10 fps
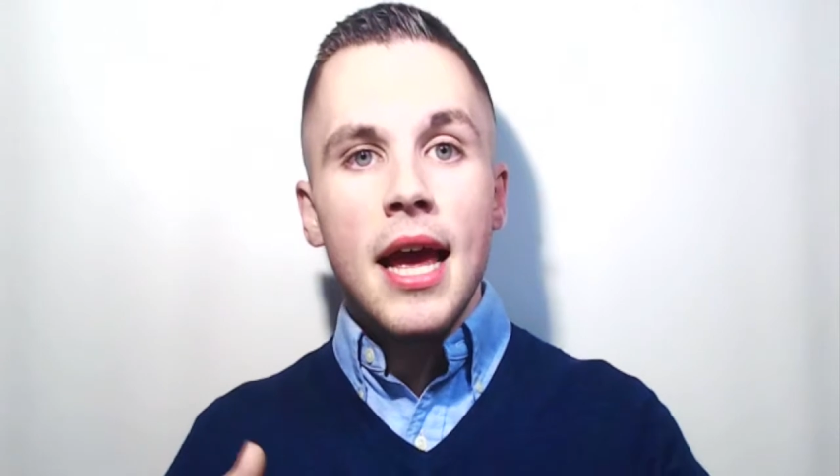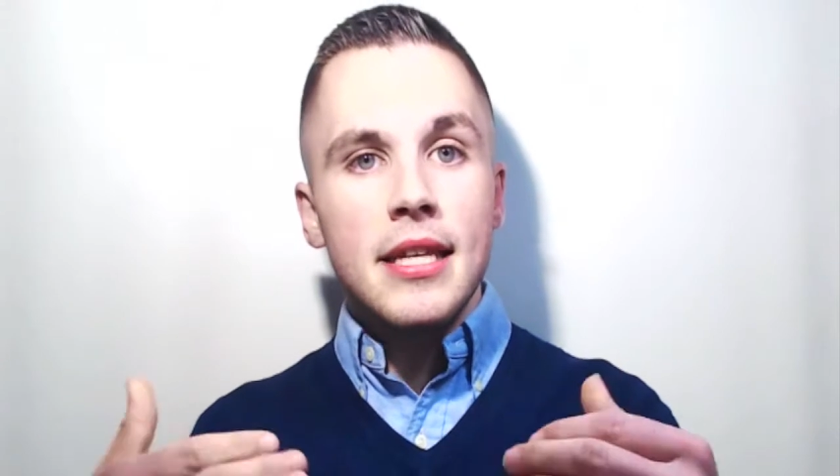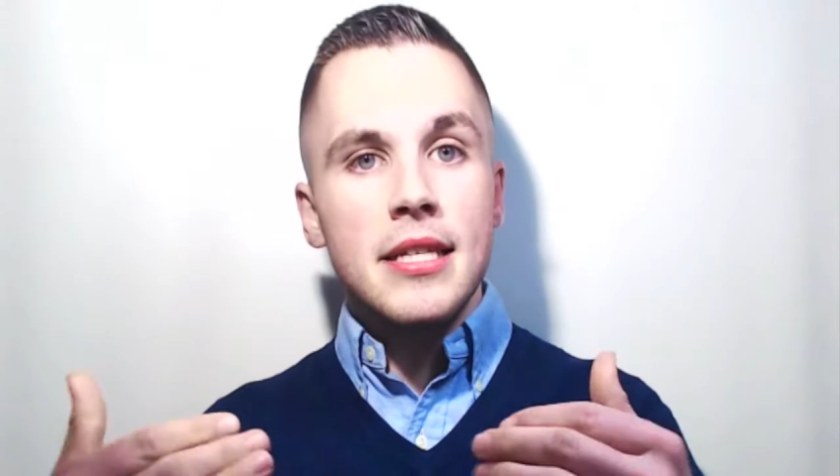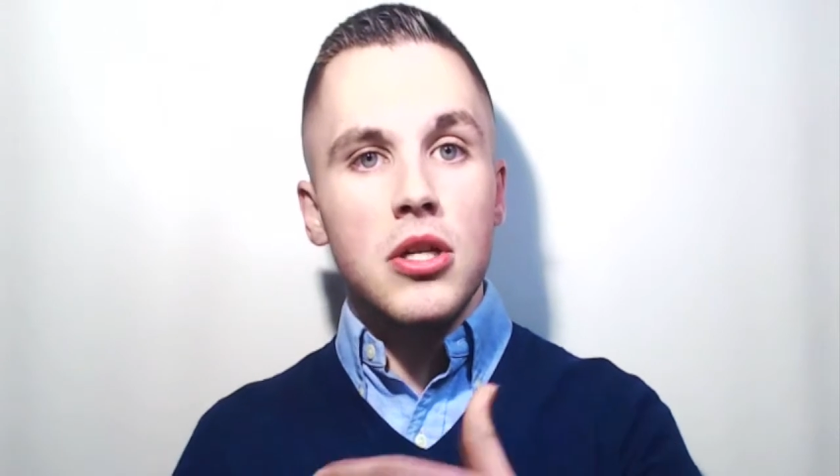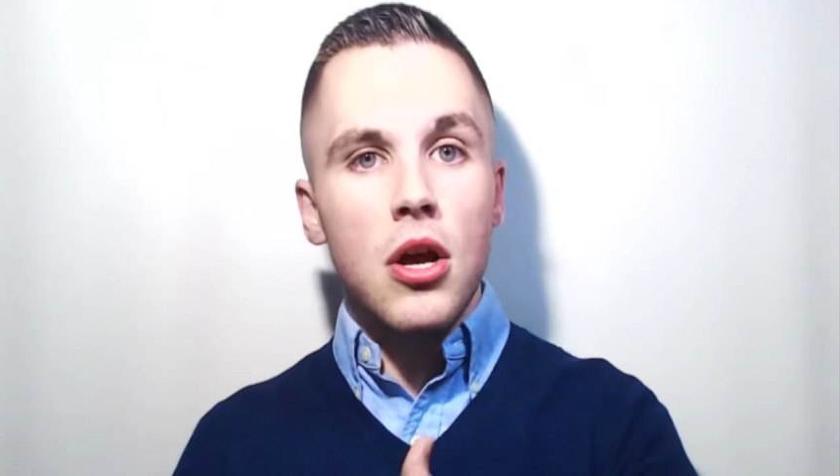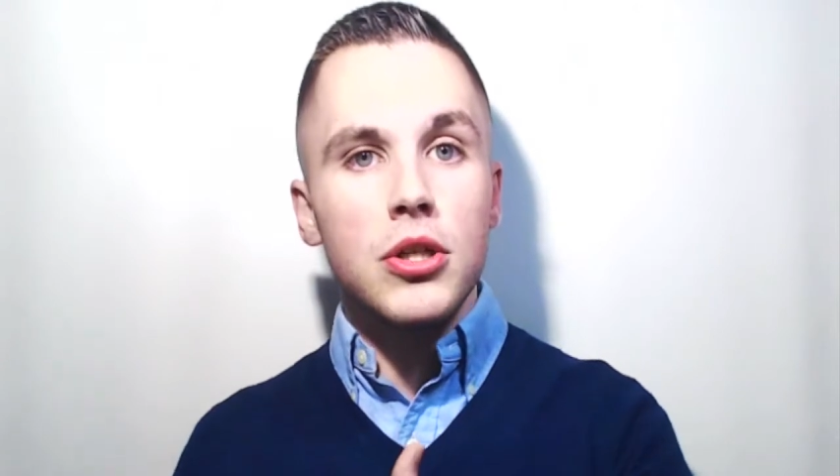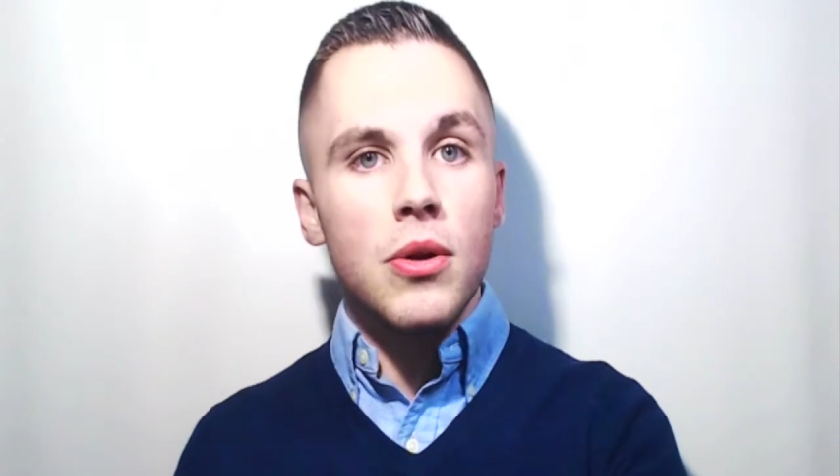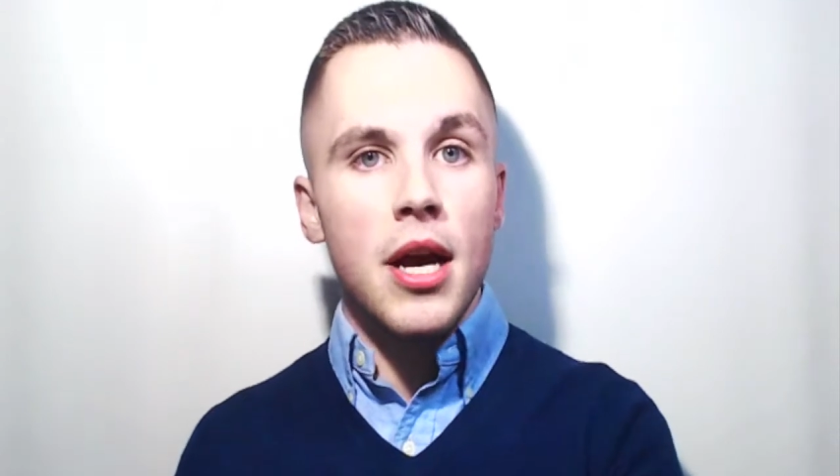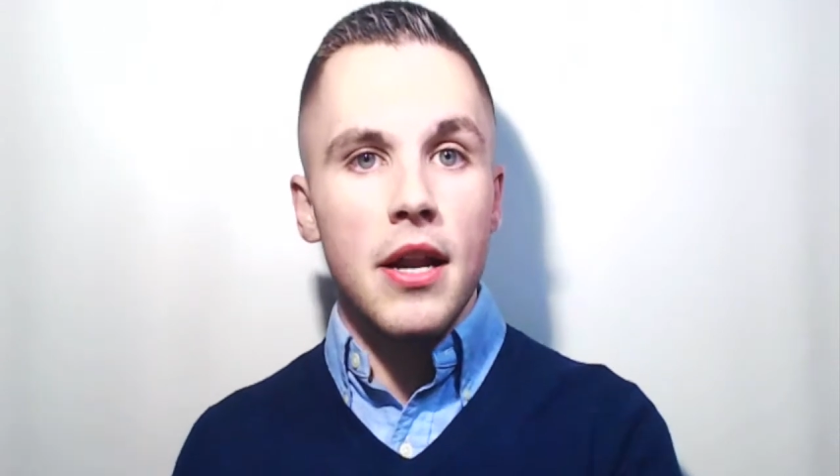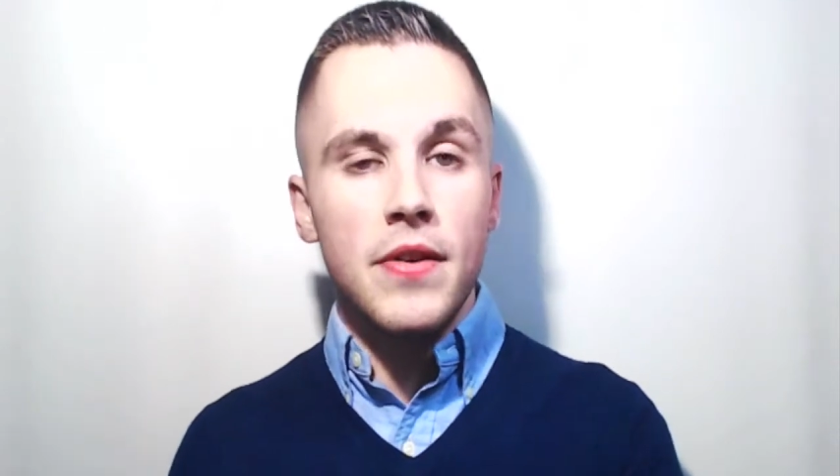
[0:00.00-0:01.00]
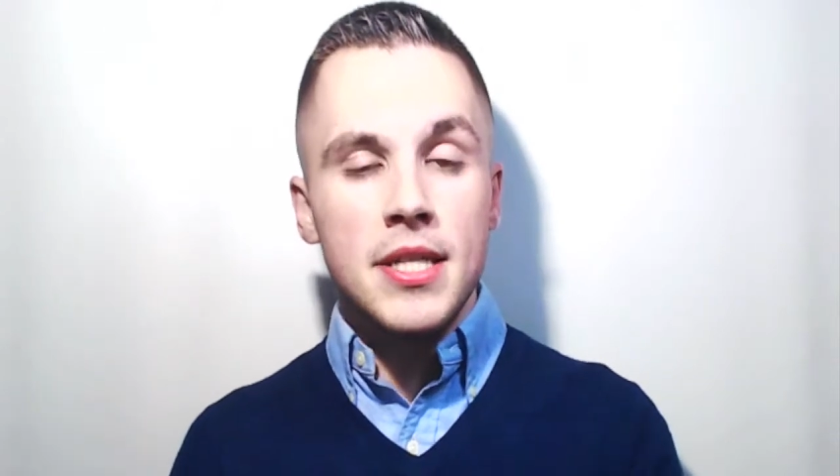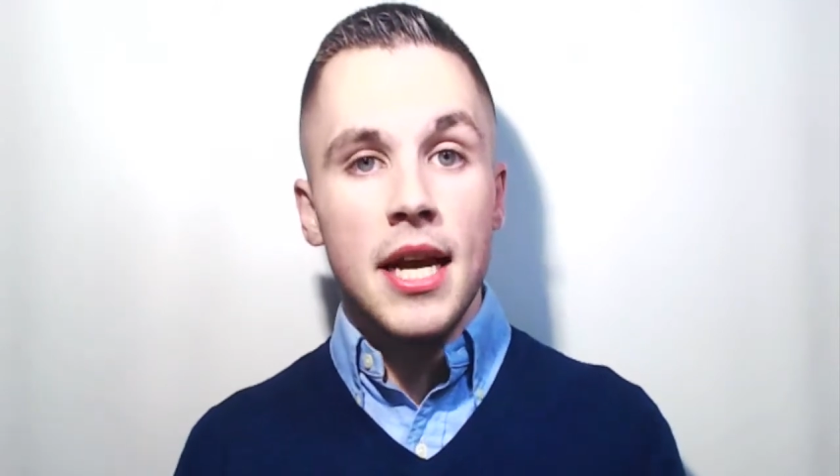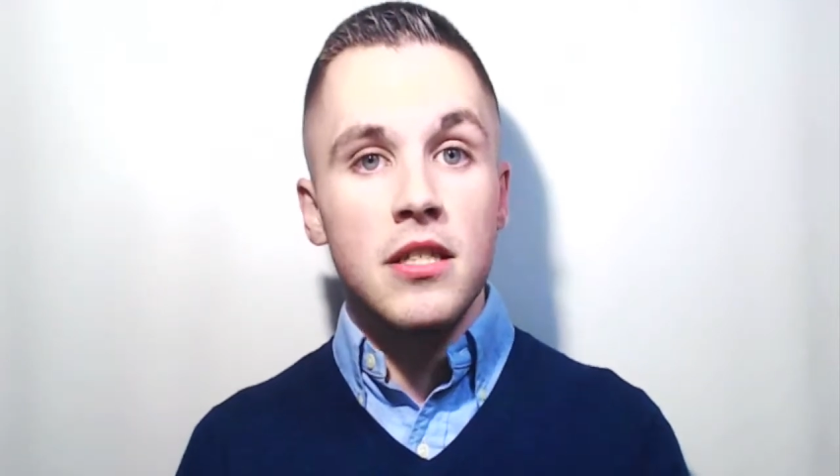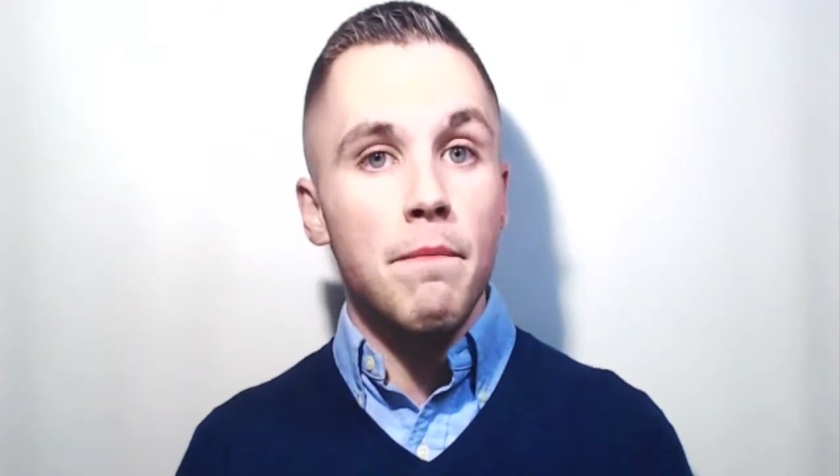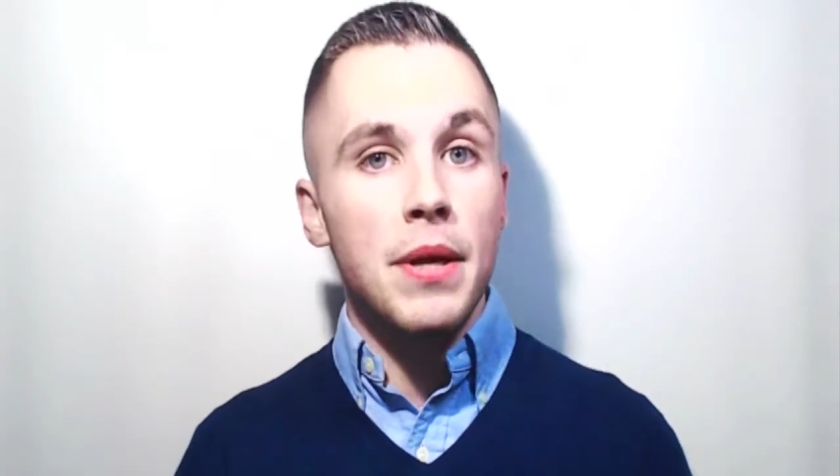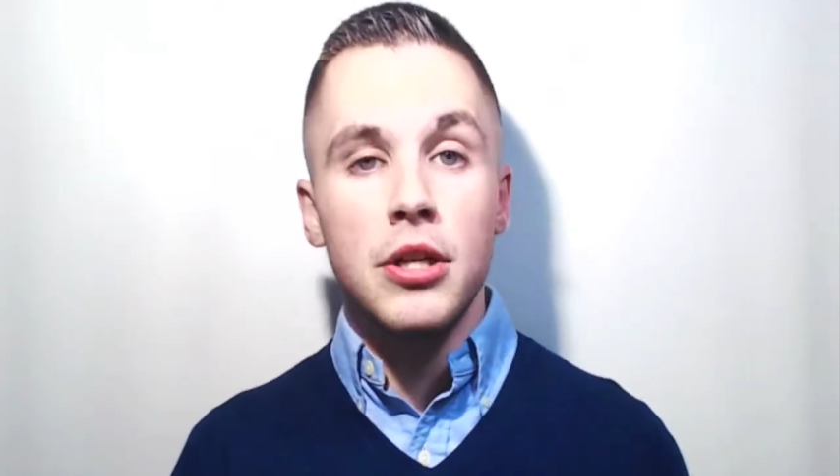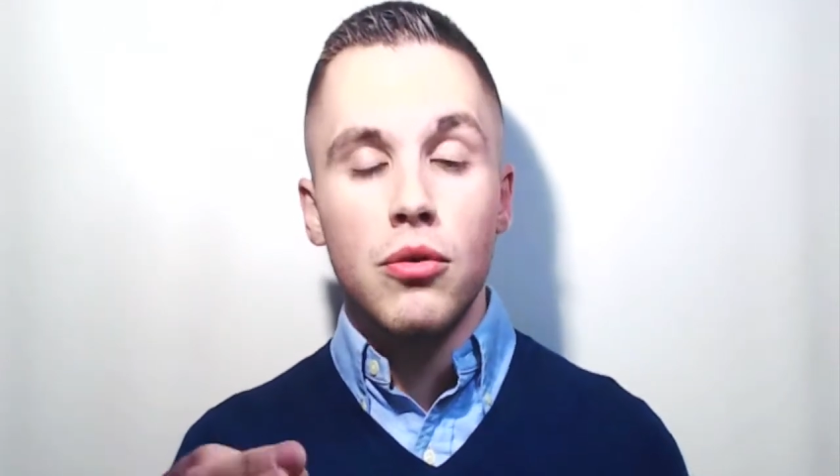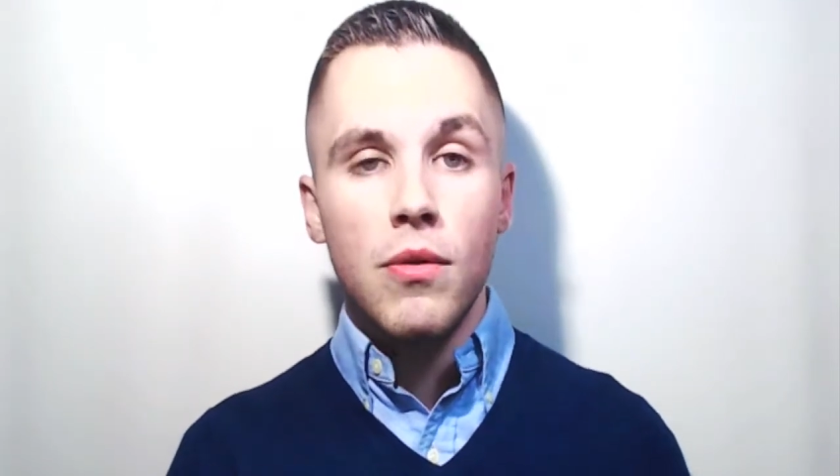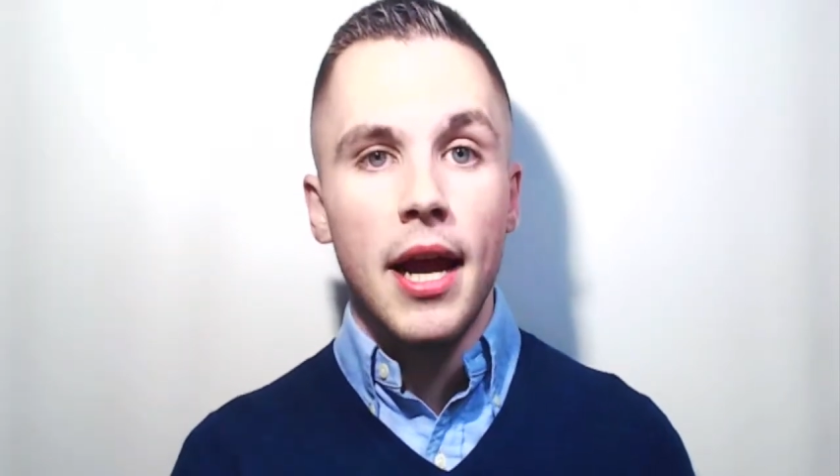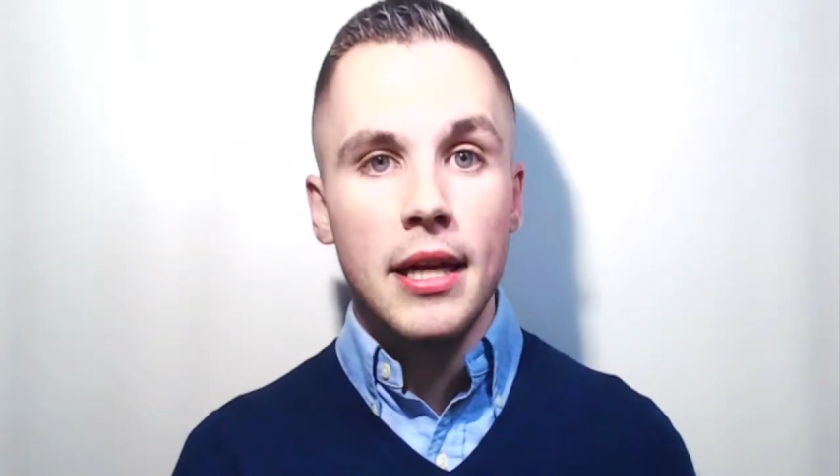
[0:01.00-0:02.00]
is also kind of a test of being
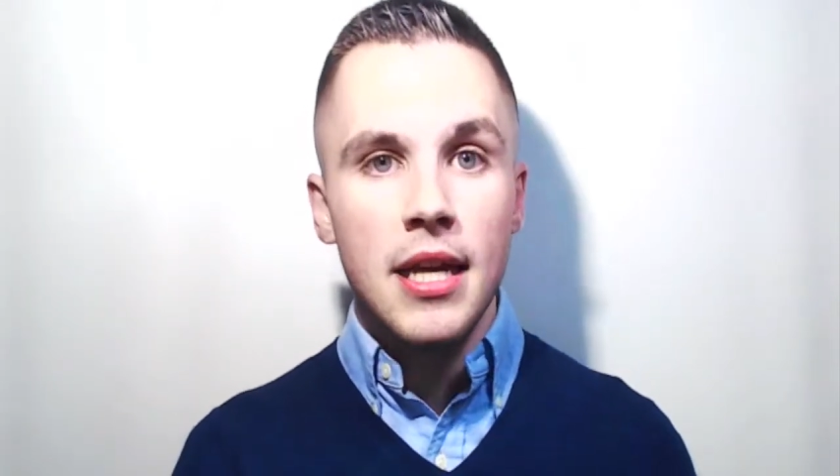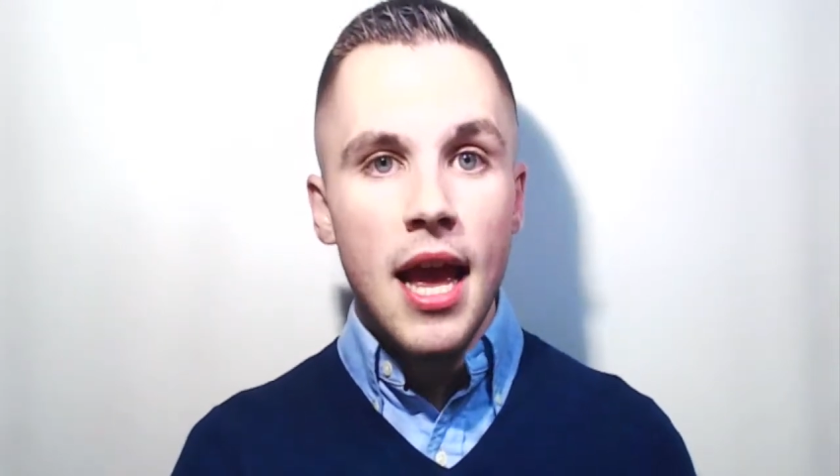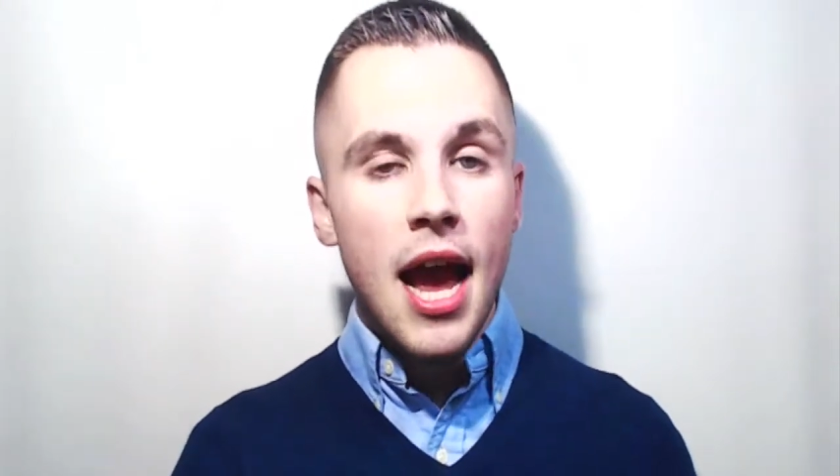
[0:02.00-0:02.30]
direct.